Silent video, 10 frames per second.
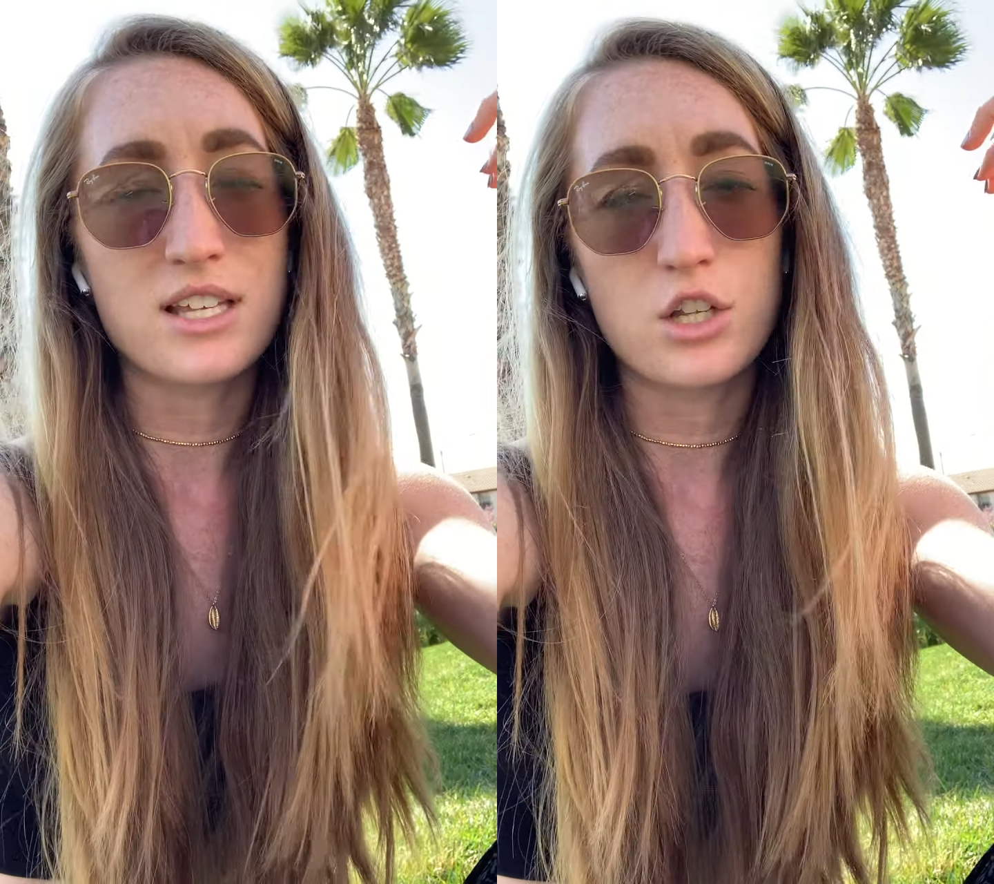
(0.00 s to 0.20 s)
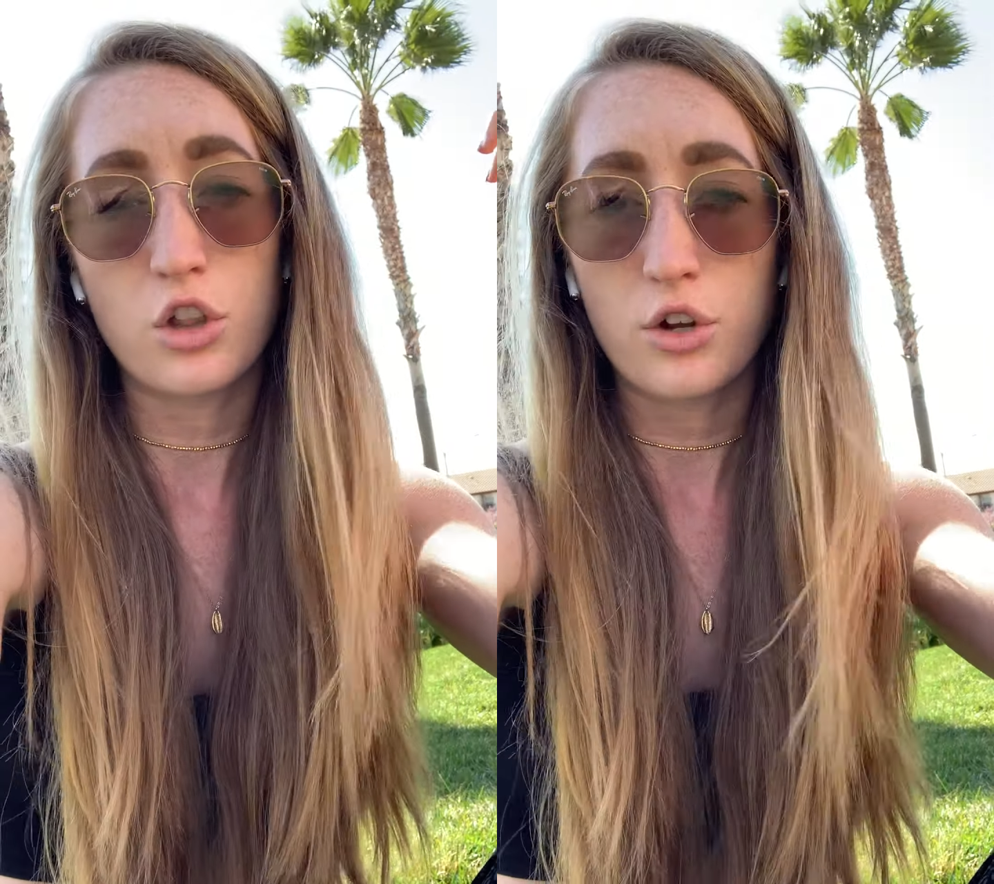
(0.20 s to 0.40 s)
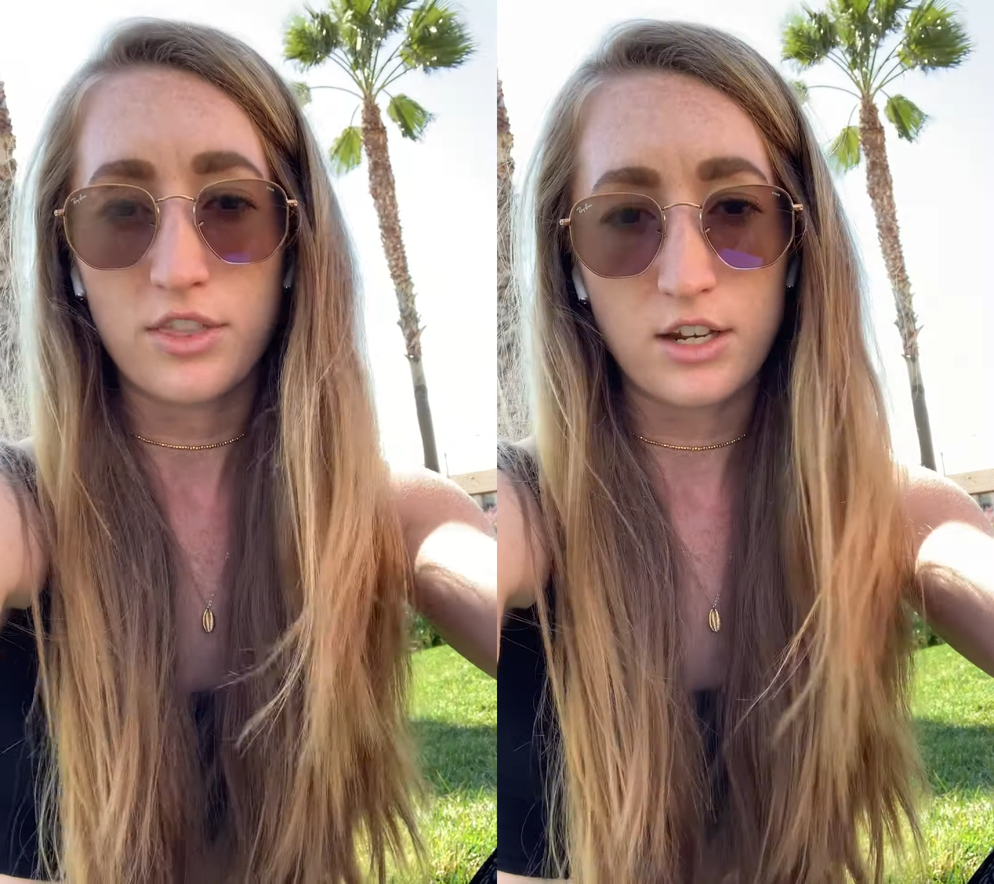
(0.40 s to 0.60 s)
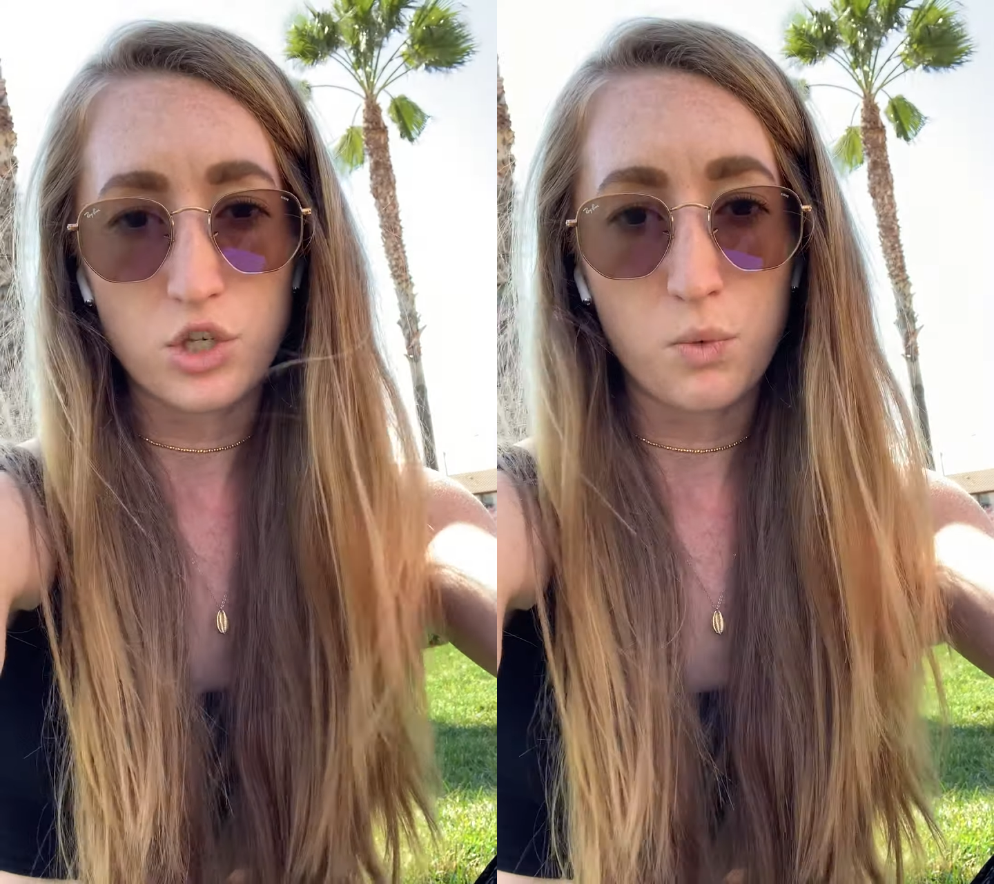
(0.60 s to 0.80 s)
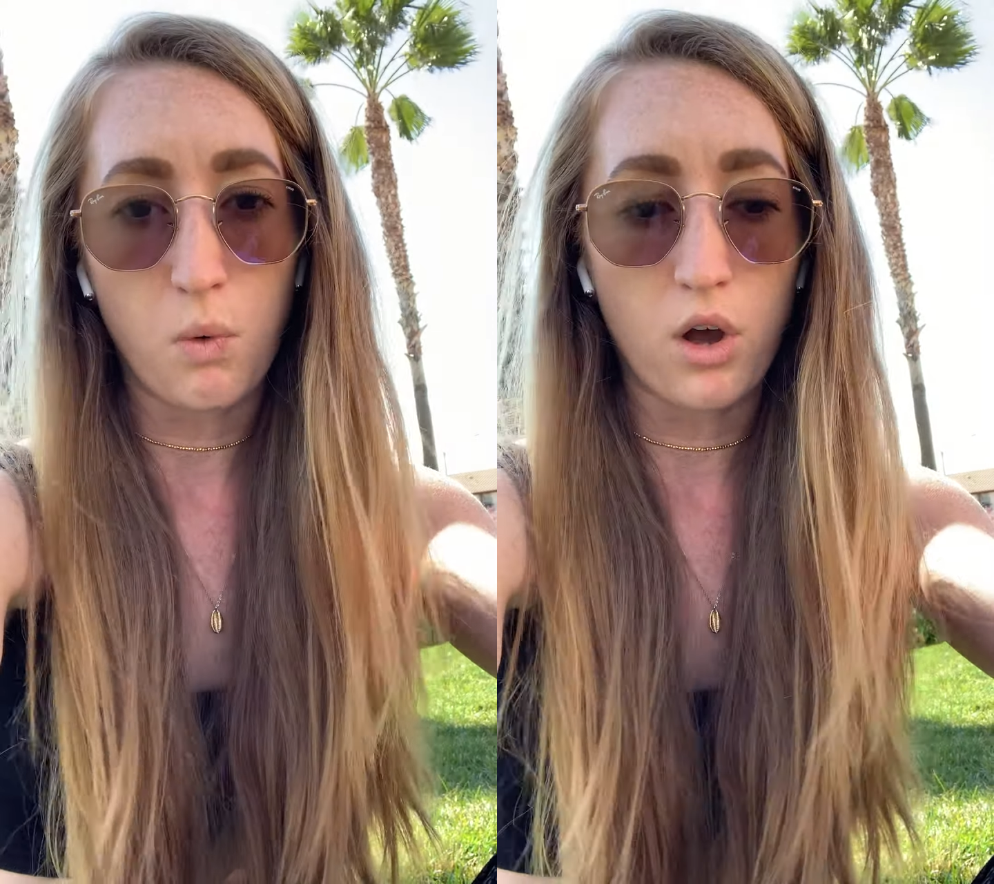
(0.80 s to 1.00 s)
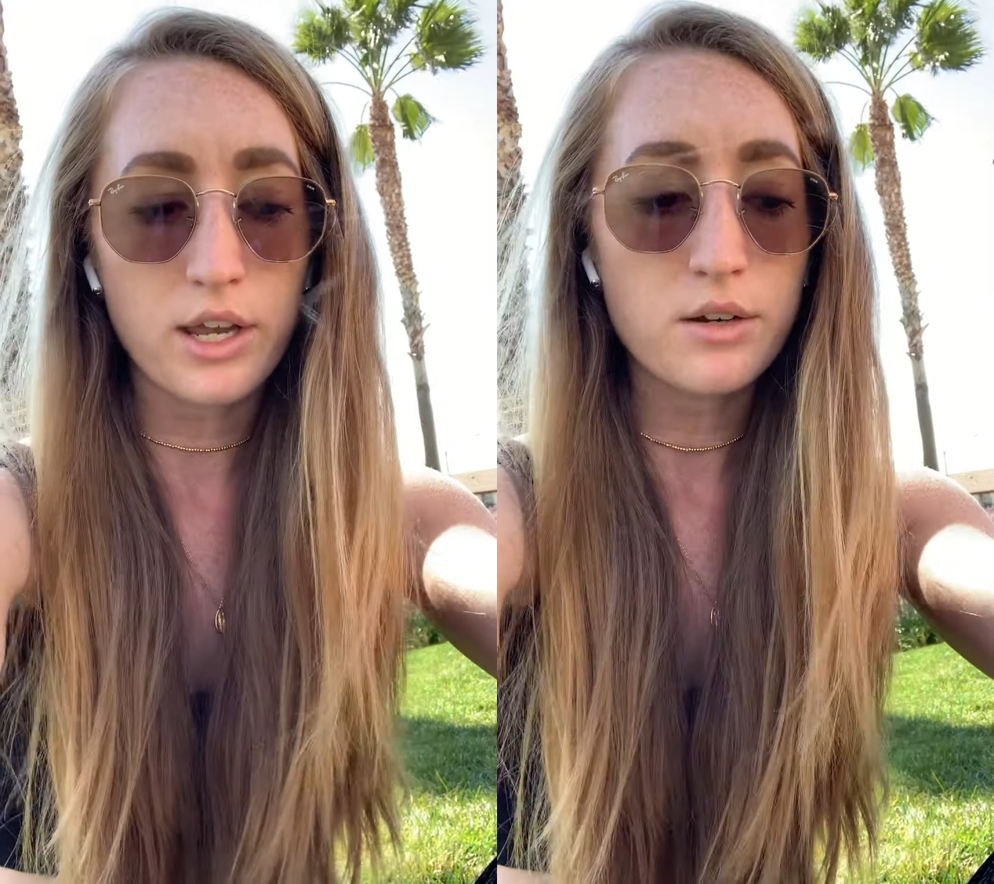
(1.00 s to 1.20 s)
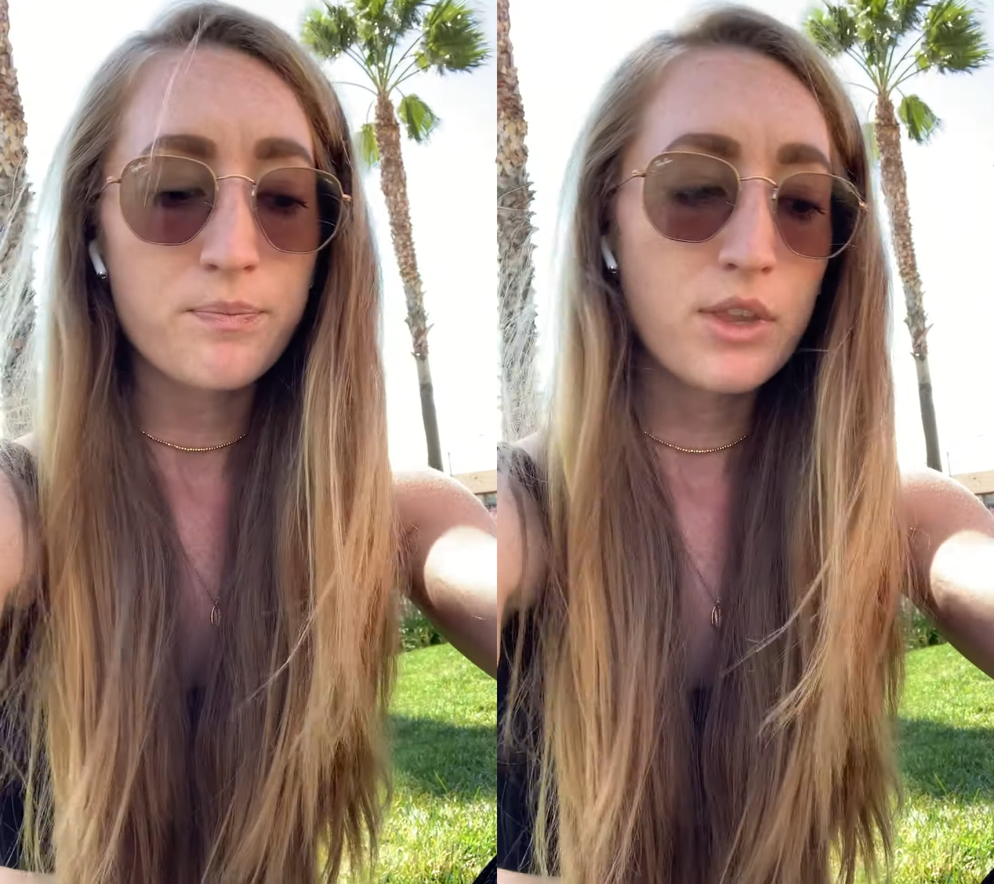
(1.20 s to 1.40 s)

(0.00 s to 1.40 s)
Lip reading: look that you want.